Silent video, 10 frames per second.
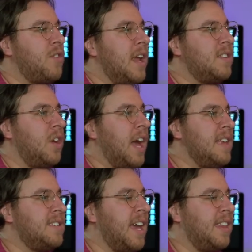trance song
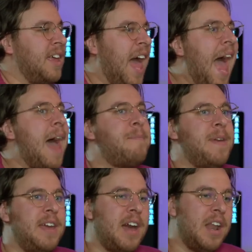has like the
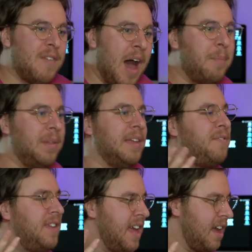happy kind of
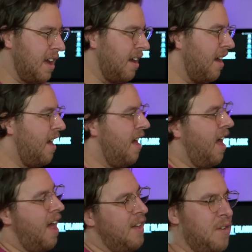uplifting,
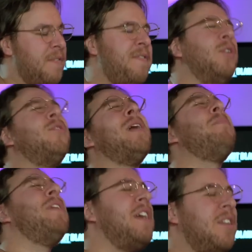you feel something in